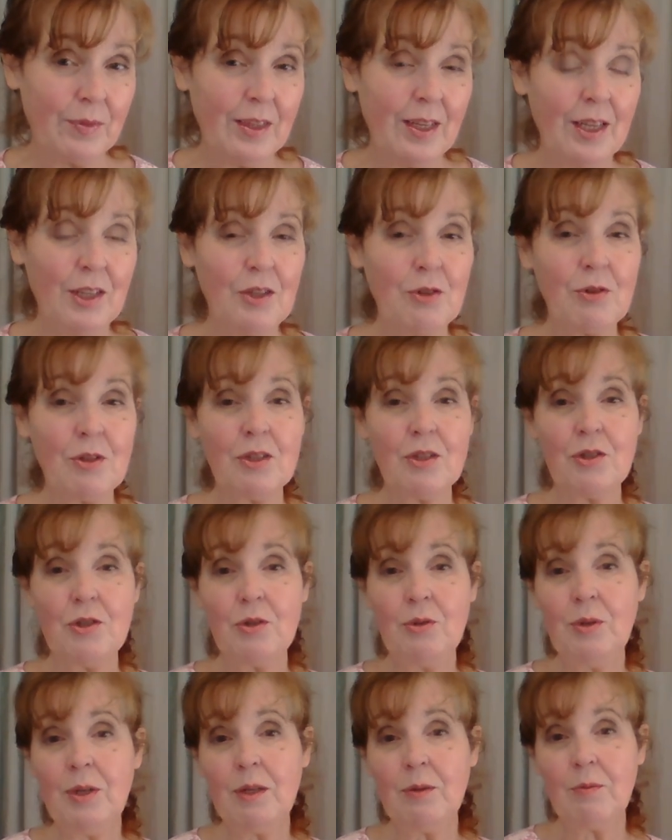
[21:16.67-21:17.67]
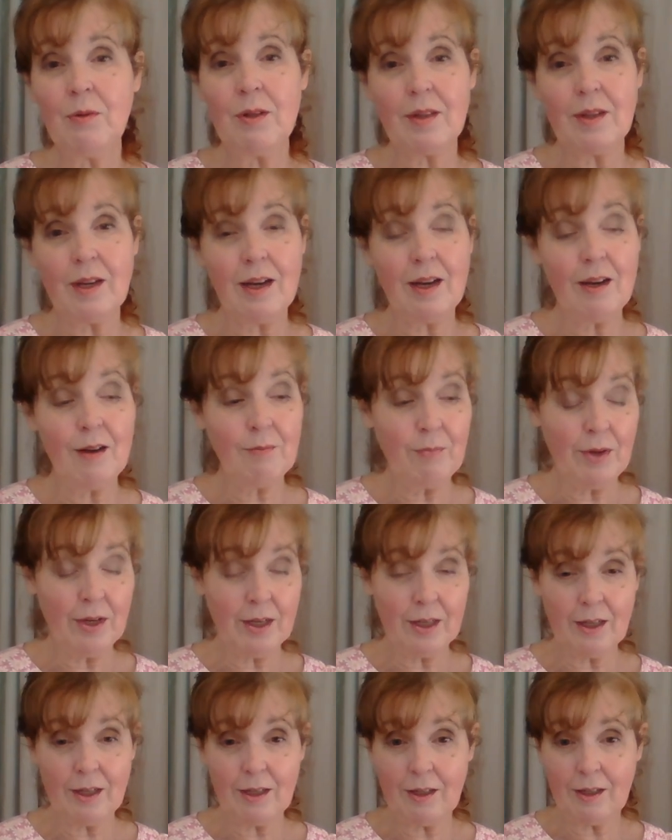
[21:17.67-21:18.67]
And you can do it without
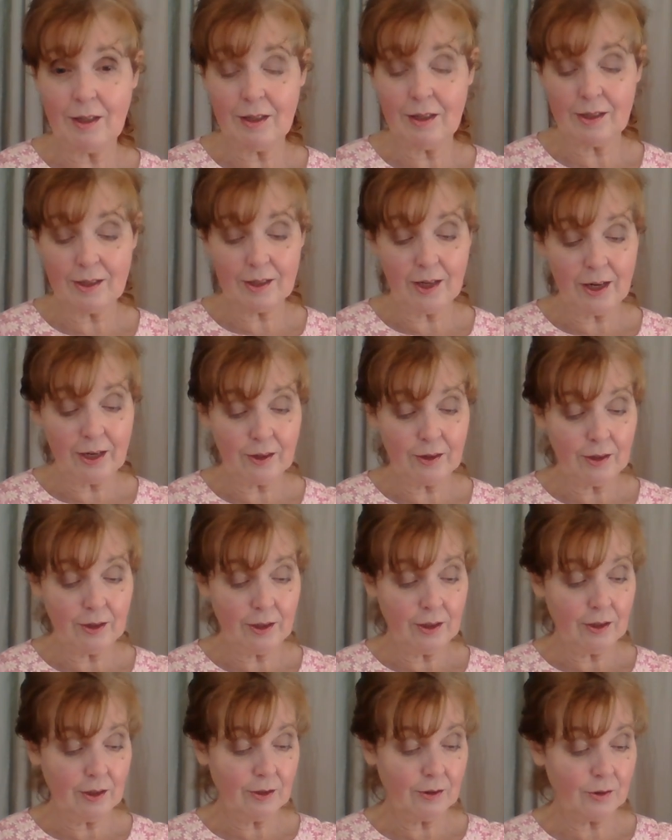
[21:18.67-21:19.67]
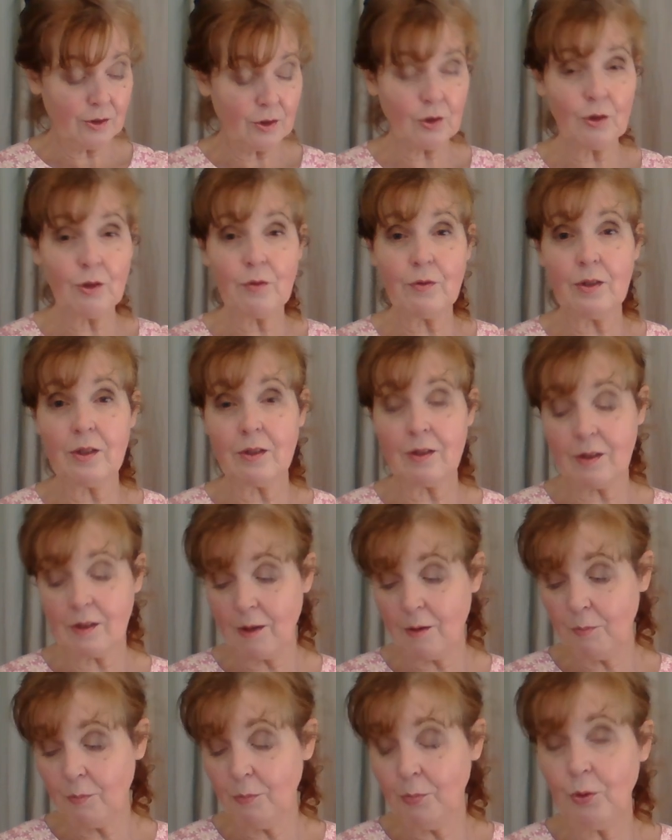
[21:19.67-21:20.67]
making it's like the uh, servant
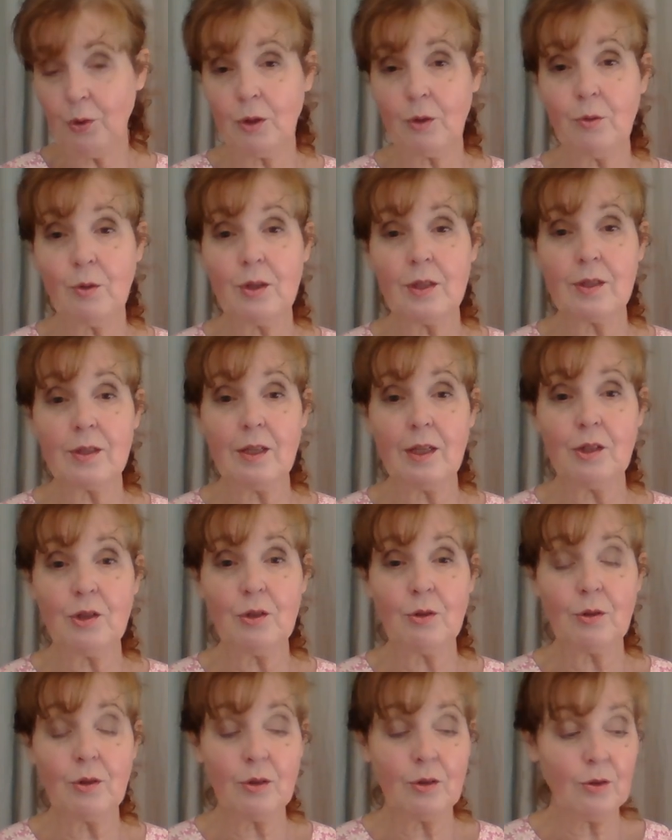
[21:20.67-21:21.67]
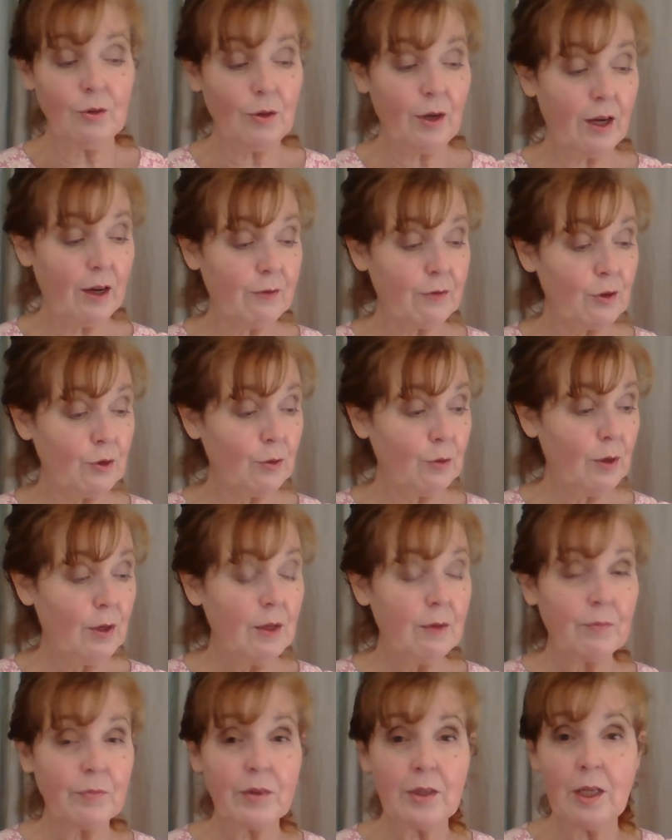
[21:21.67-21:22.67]
book where it said you you have to
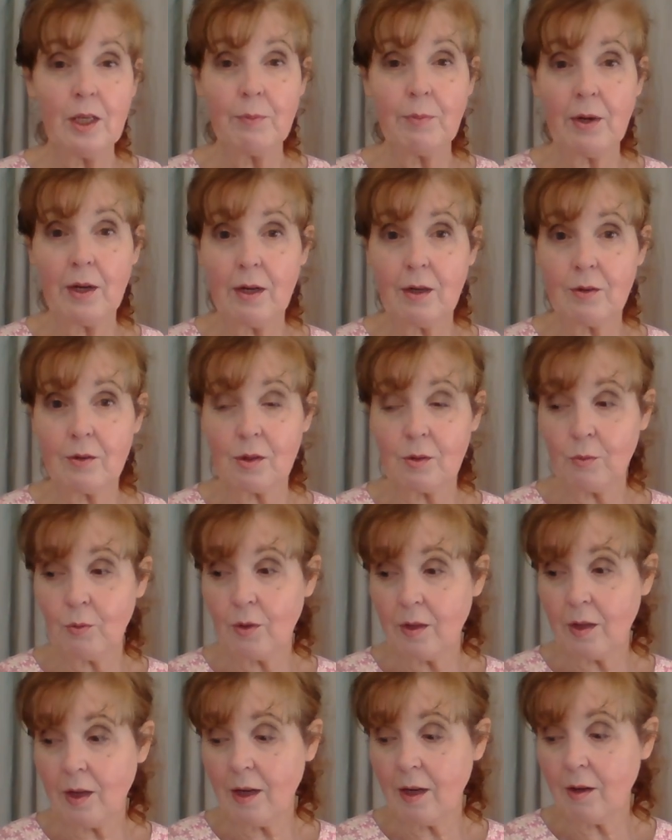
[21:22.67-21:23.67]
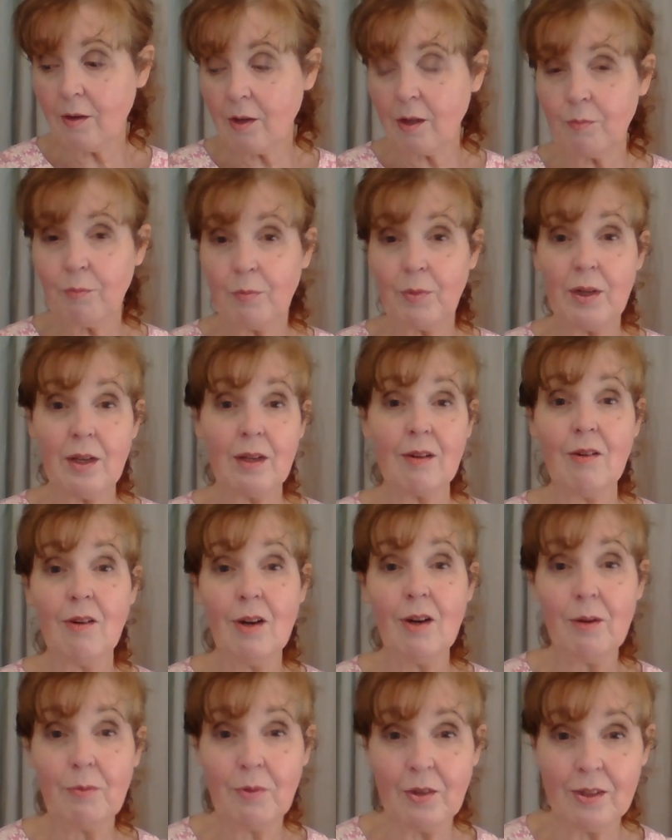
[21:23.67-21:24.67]
keep house without it being
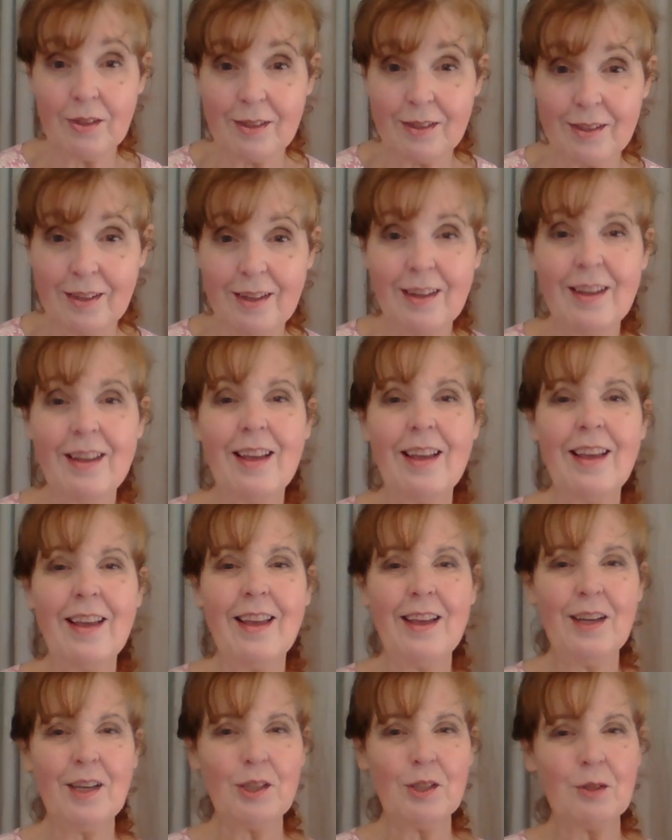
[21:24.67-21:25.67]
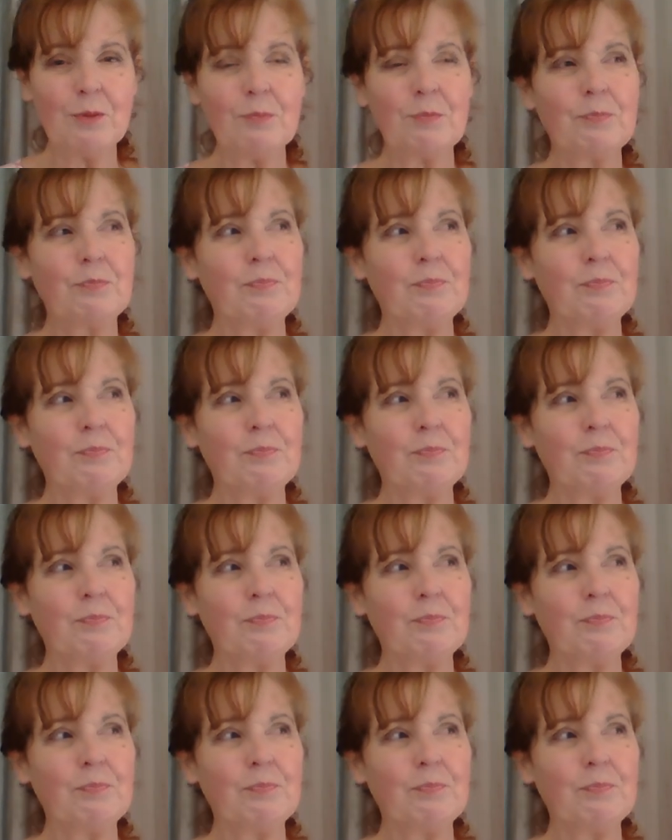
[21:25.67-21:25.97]
obvious, and